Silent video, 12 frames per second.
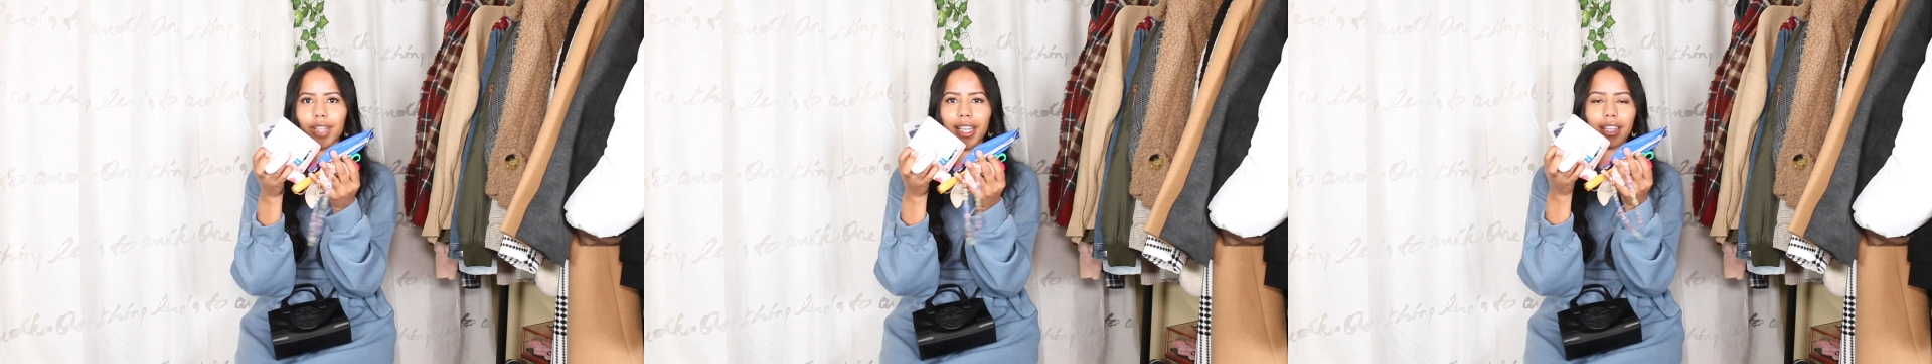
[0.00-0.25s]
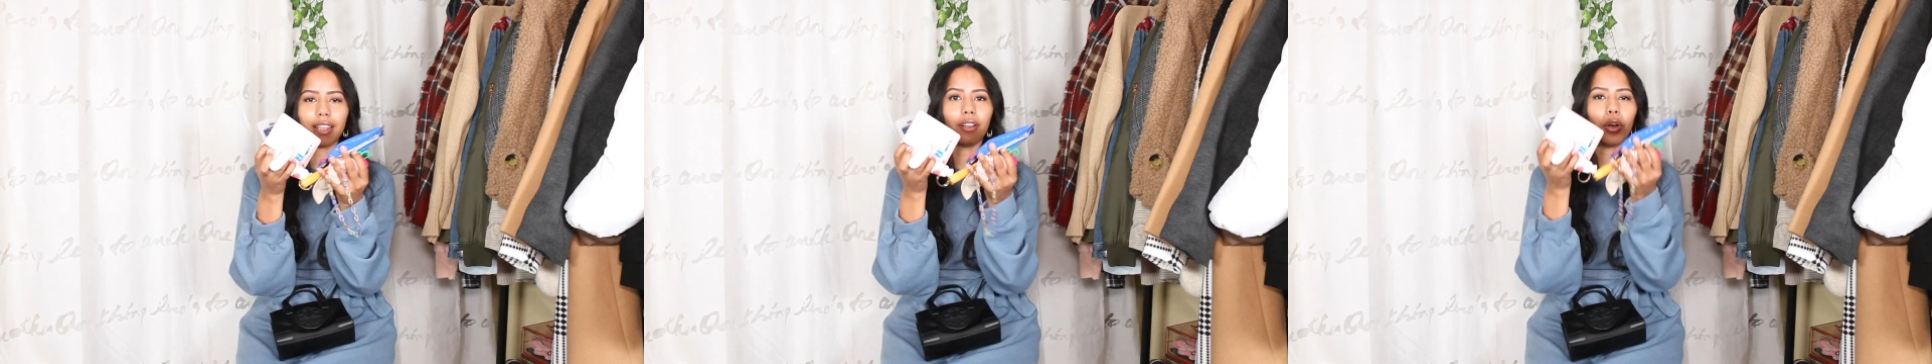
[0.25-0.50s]

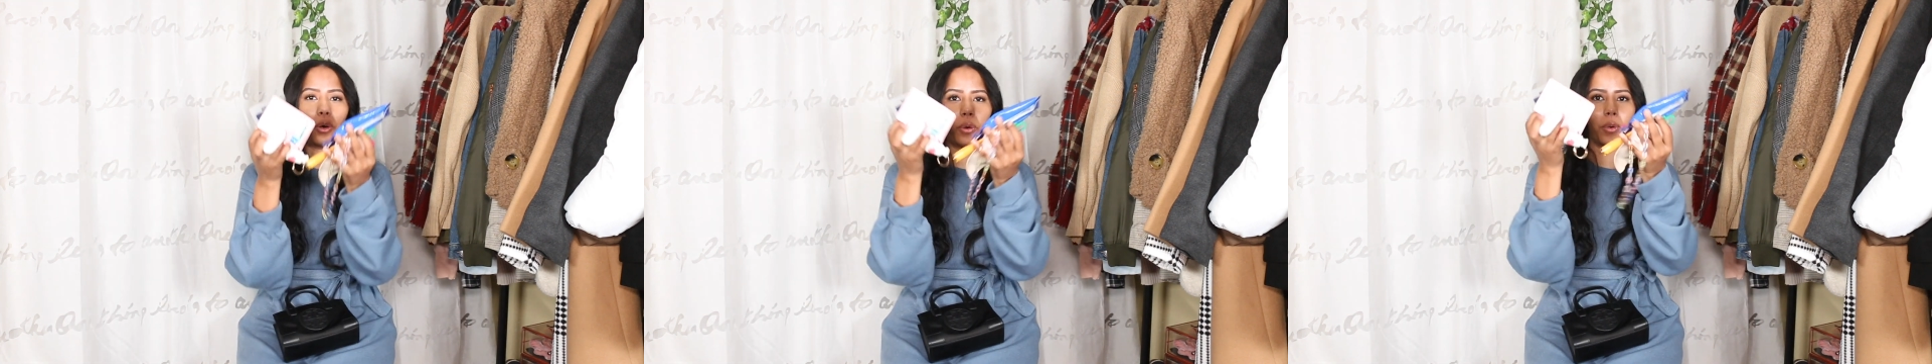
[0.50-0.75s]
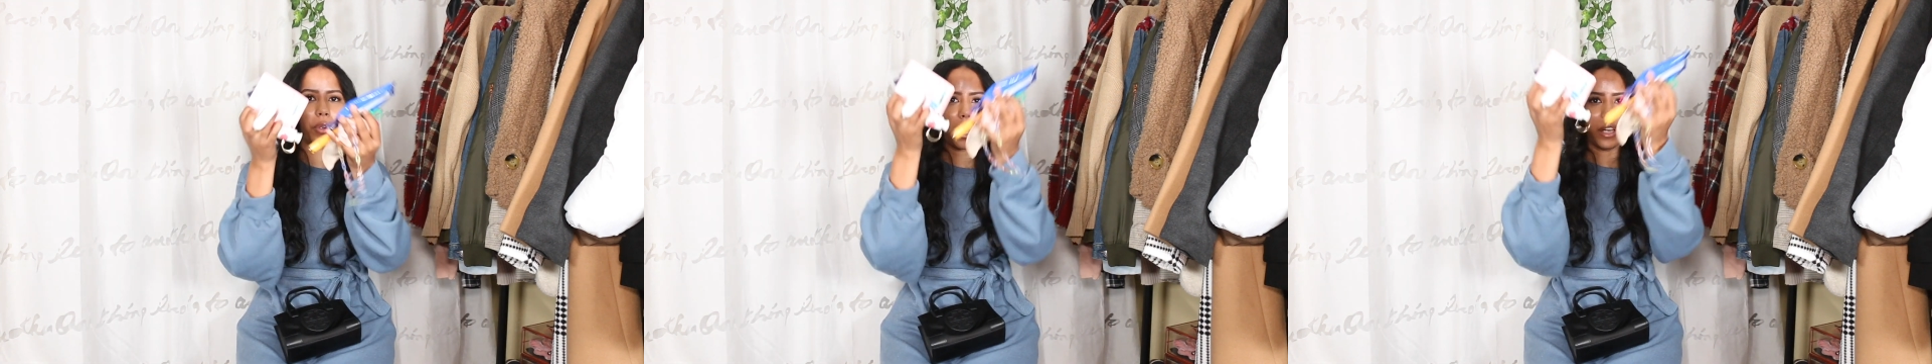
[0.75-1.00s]
Like it can
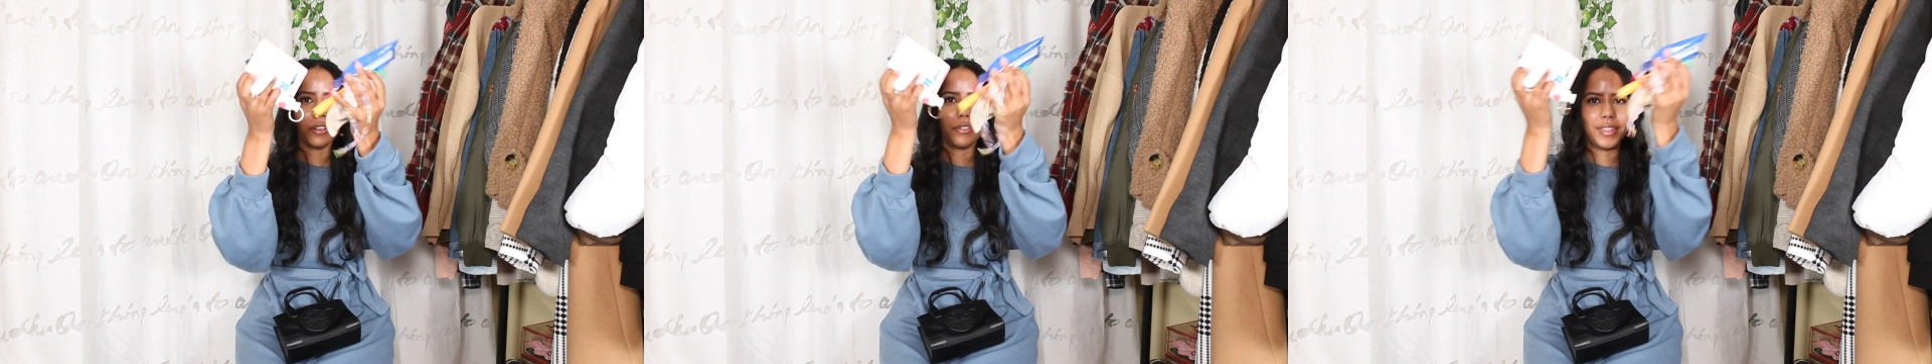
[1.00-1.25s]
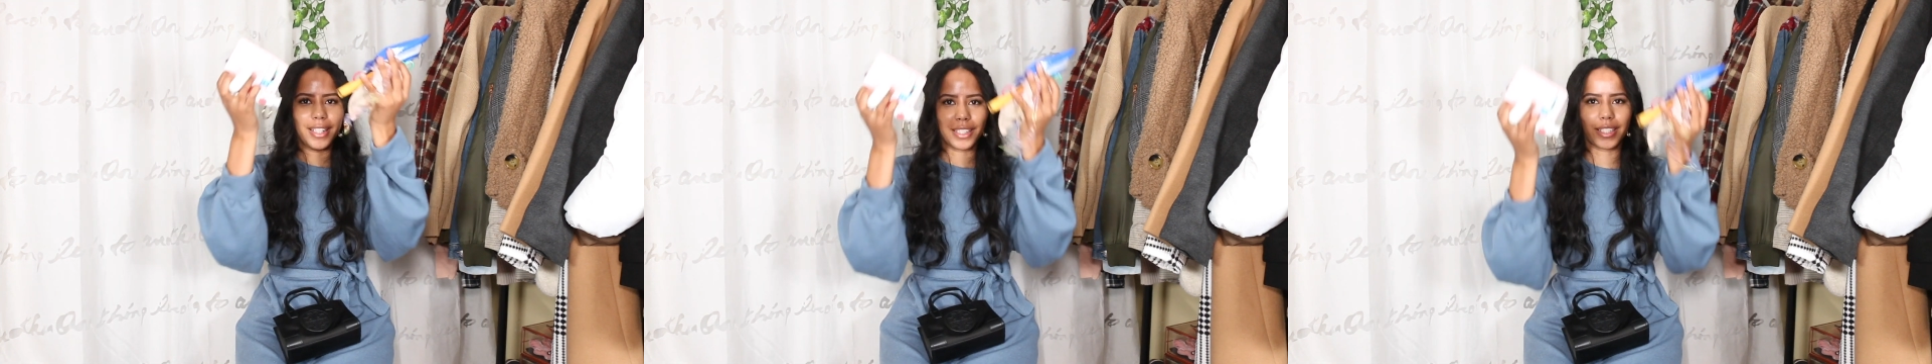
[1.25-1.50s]
hold all
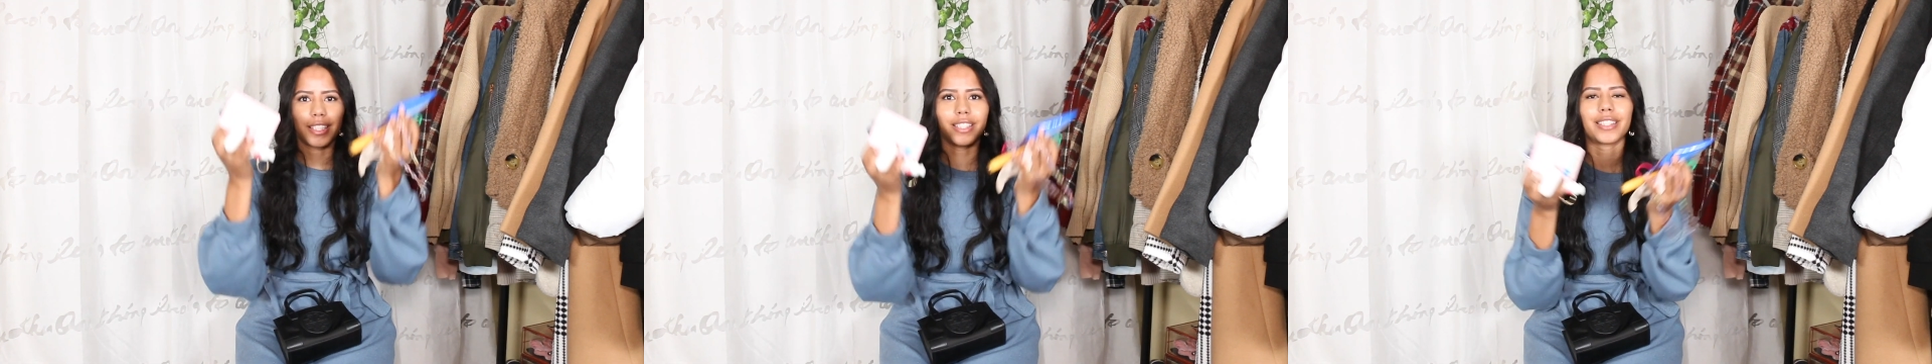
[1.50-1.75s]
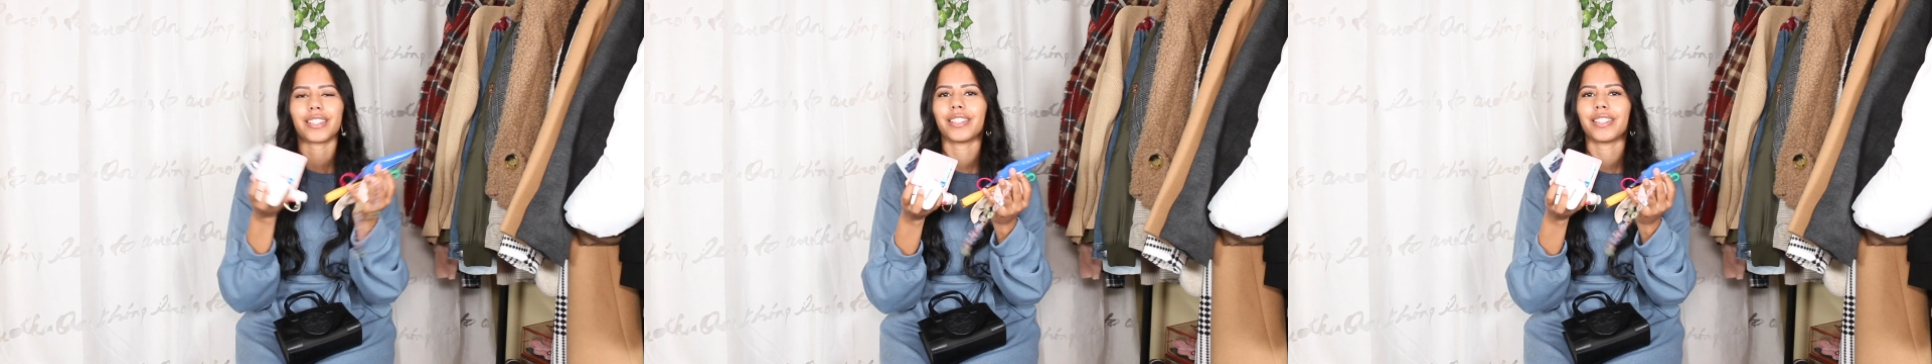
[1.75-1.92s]
of this